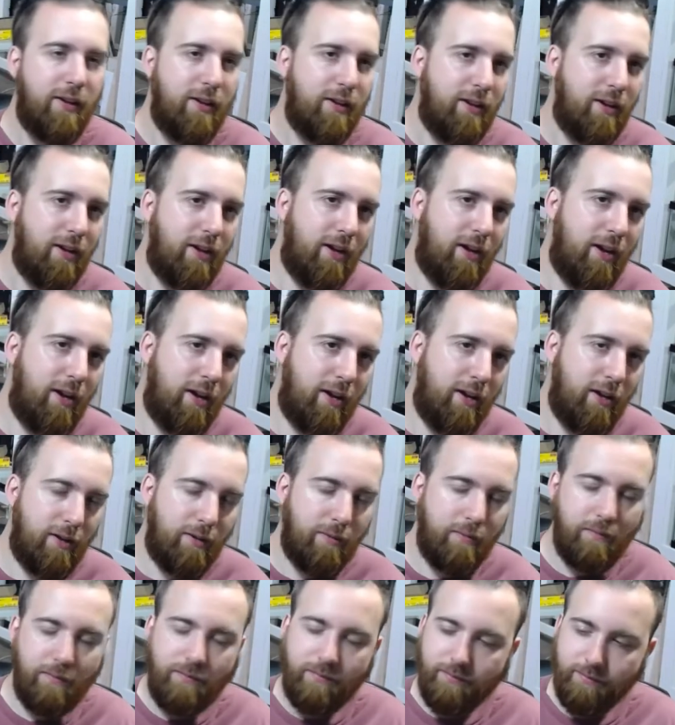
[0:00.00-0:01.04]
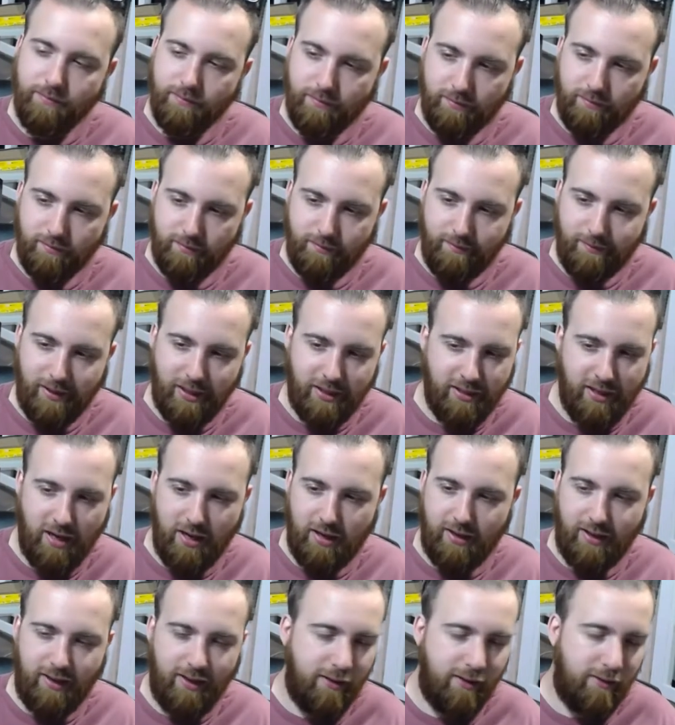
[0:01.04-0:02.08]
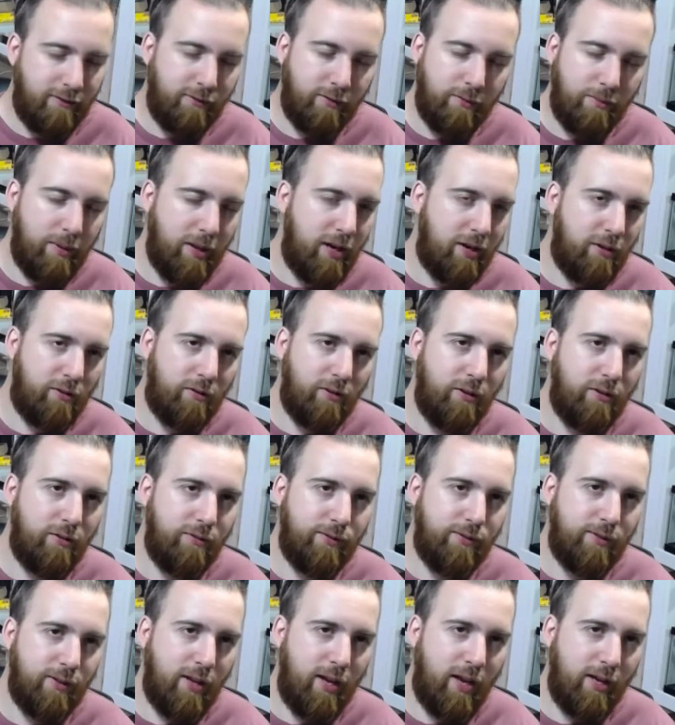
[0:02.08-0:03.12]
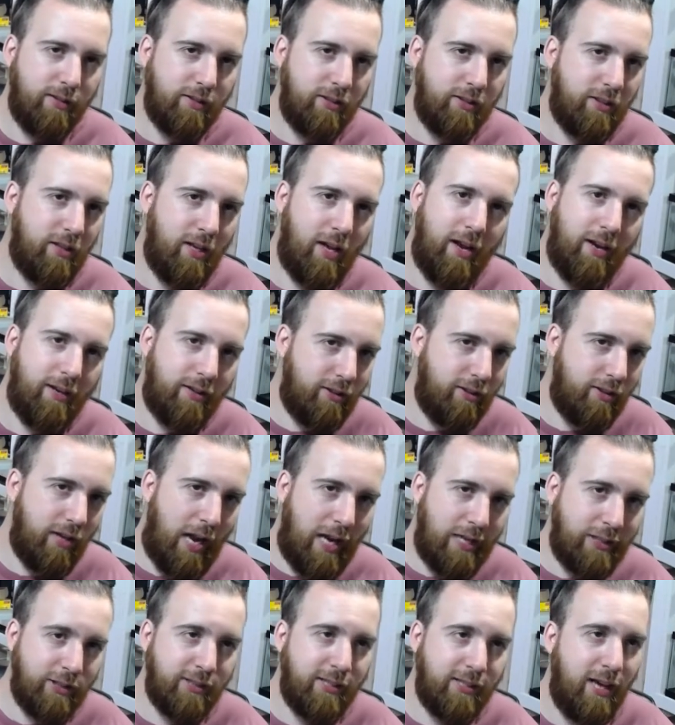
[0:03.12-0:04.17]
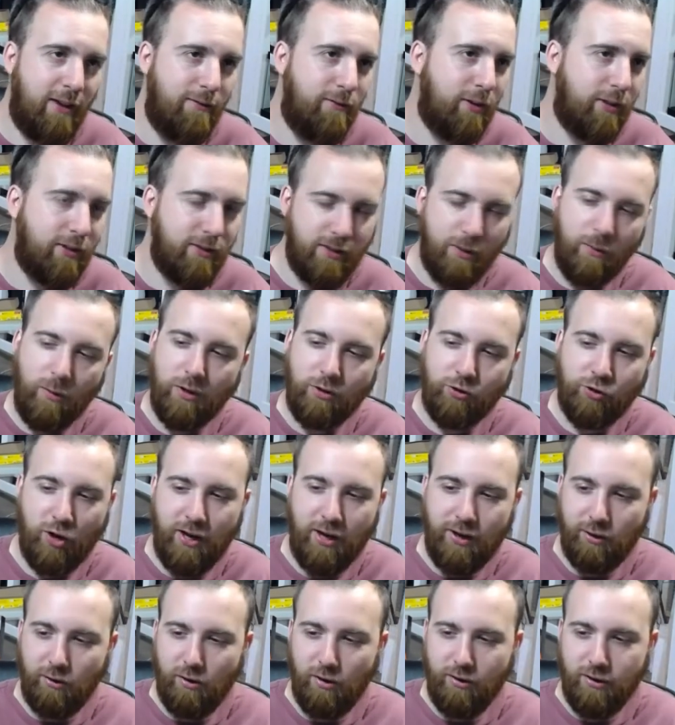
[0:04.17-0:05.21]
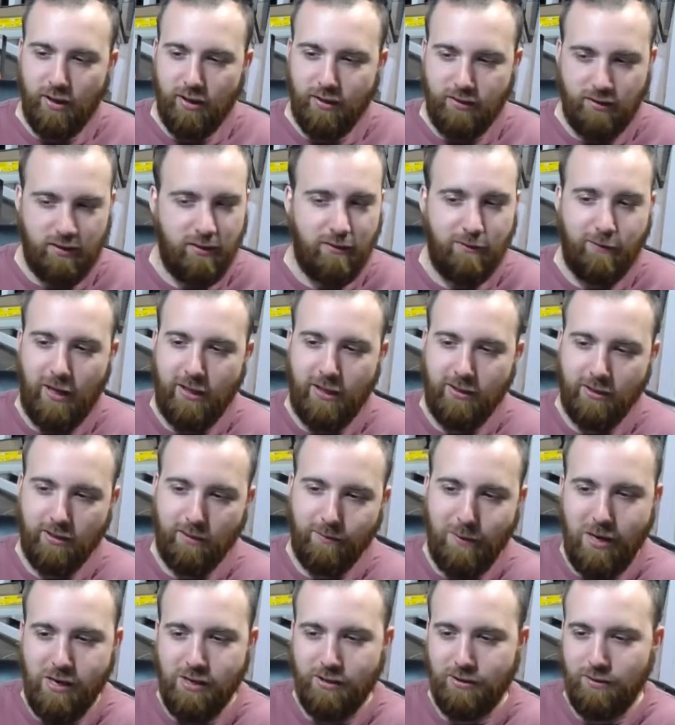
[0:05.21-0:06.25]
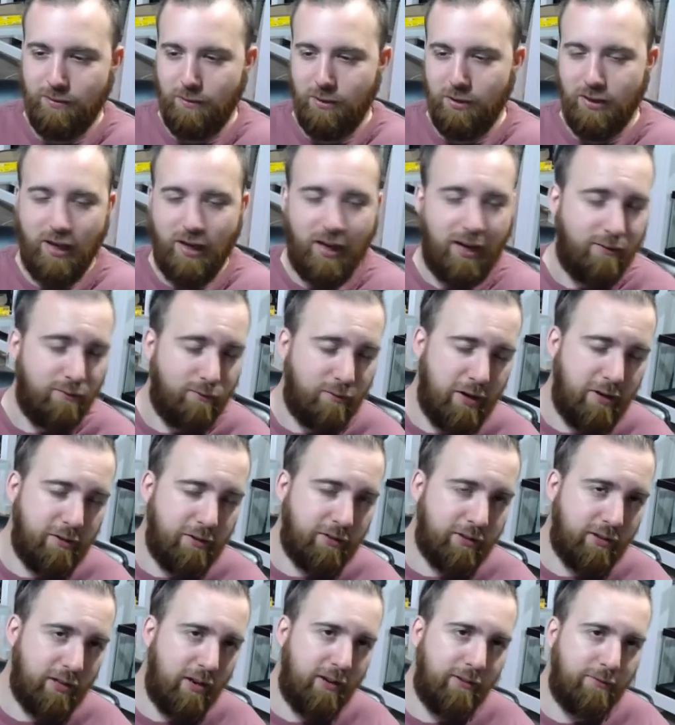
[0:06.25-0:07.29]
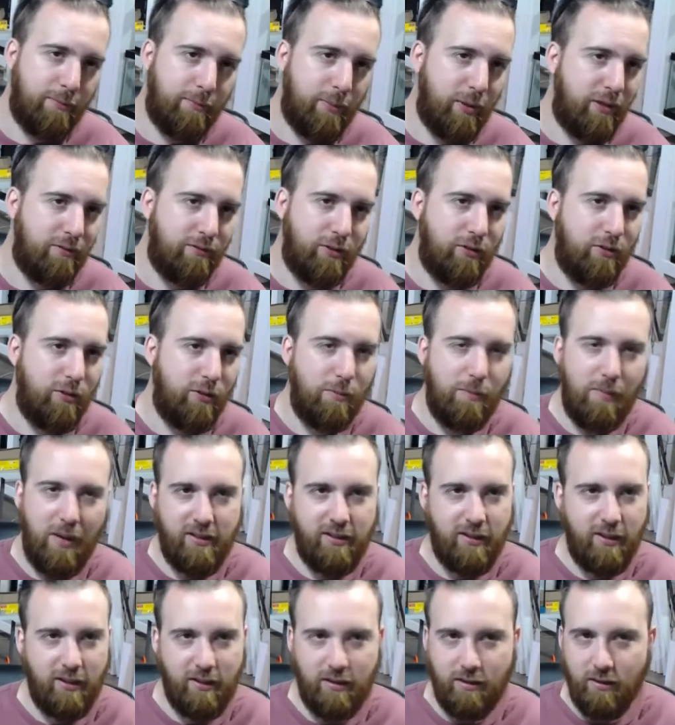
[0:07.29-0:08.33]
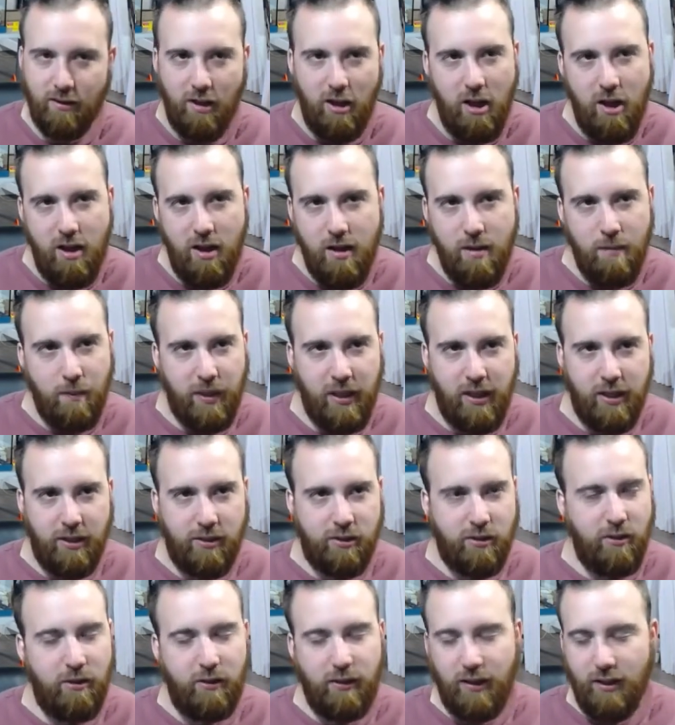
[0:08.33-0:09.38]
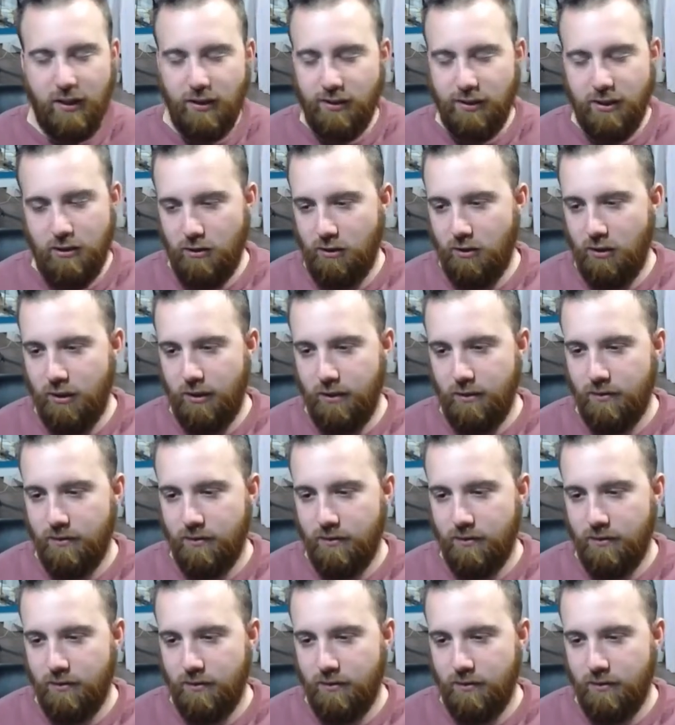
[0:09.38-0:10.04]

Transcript: Um, but it's not needed for plant growth. I just I, I just have it because I want to try and grow things as fast as possible, and I have rare stuff. But if you do basic plants, you don't need CO two.